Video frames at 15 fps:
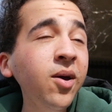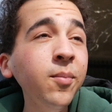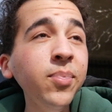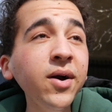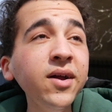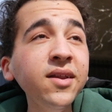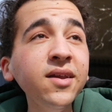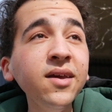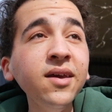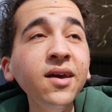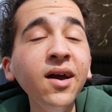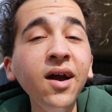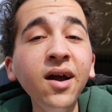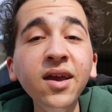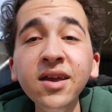but
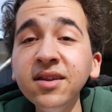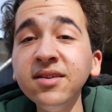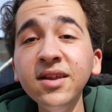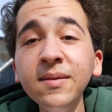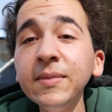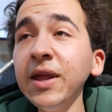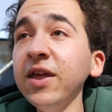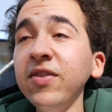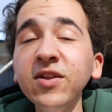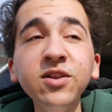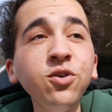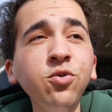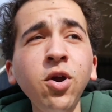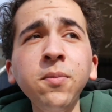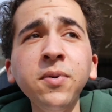it seems like this is
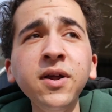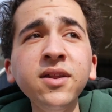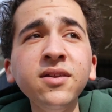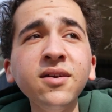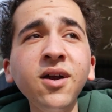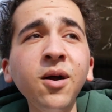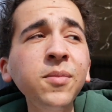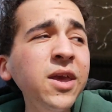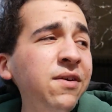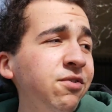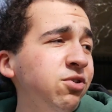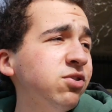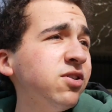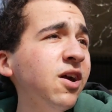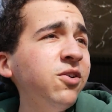a great place to come,
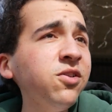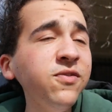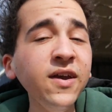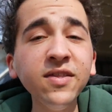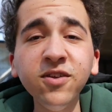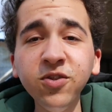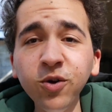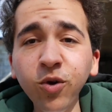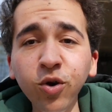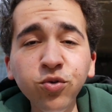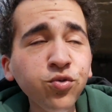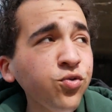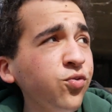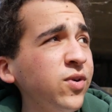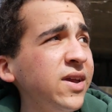even just down to the fact that there are
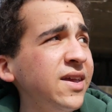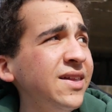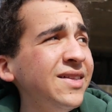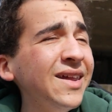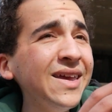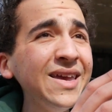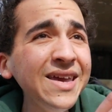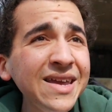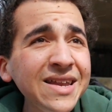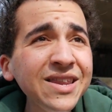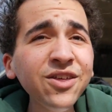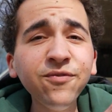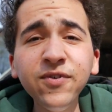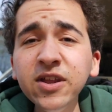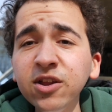trees in
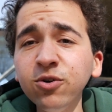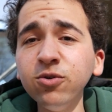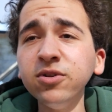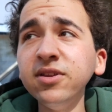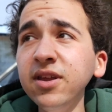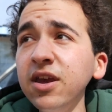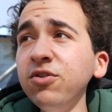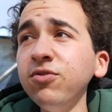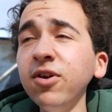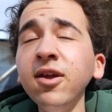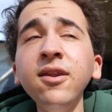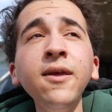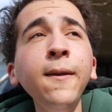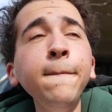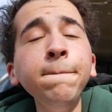the physical
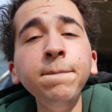station,